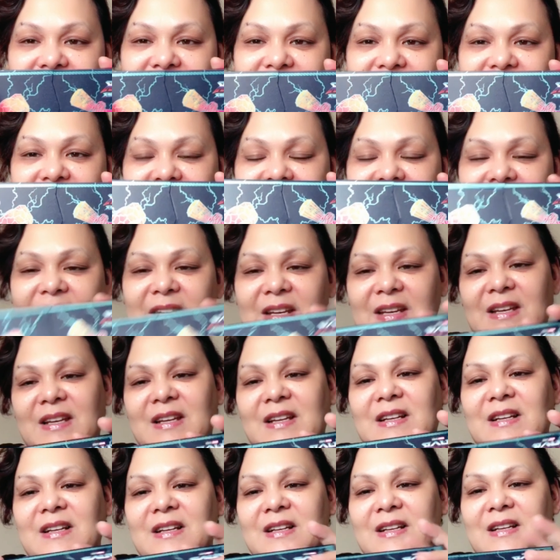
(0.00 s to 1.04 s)

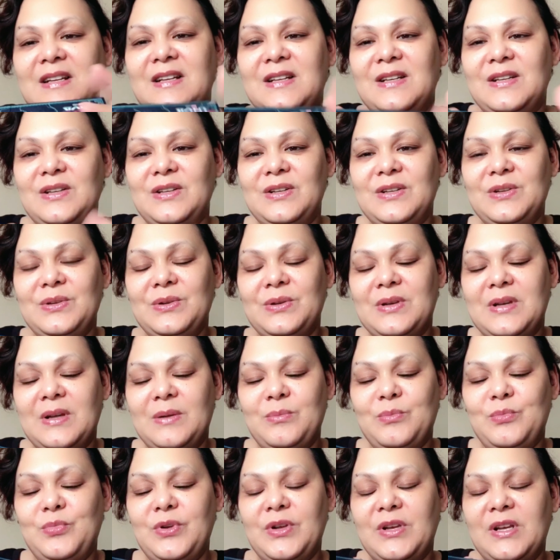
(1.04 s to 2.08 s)
and you
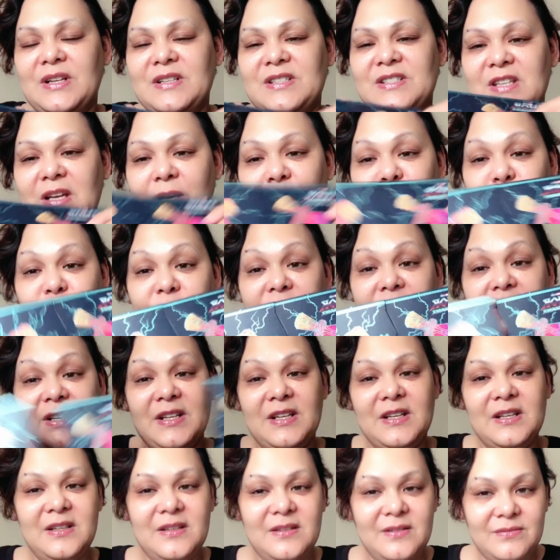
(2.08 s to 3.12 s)
can bring it
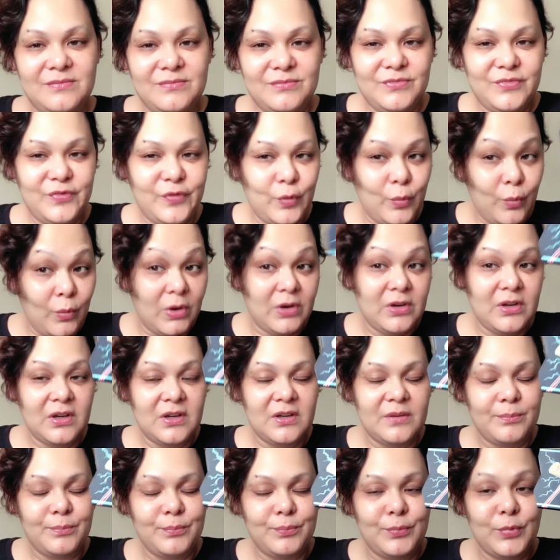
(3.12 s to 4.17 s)
separately if you want to
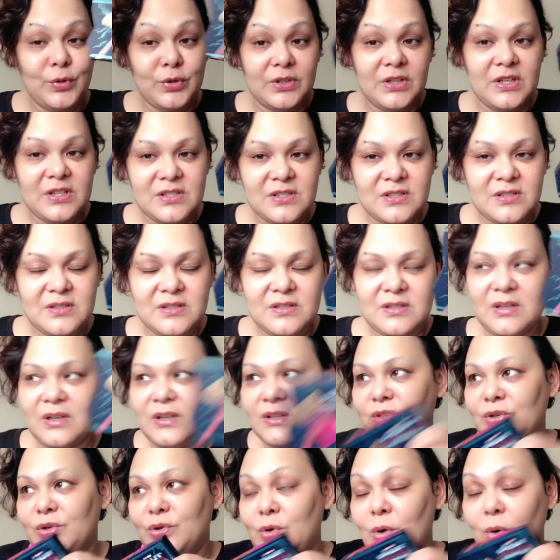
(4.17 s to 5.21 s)
put this and
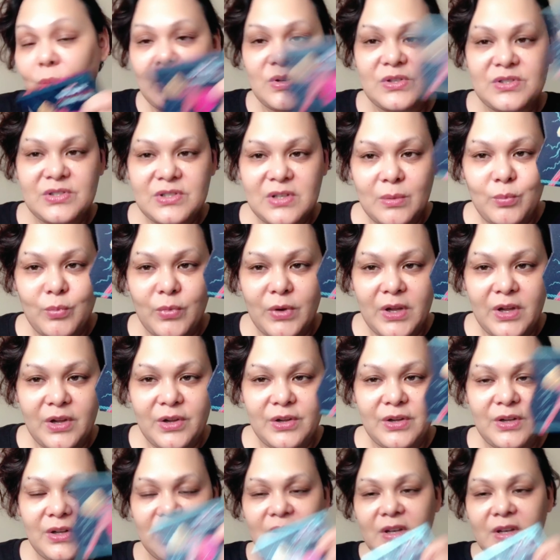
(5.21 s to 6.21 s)
you're going somewhere,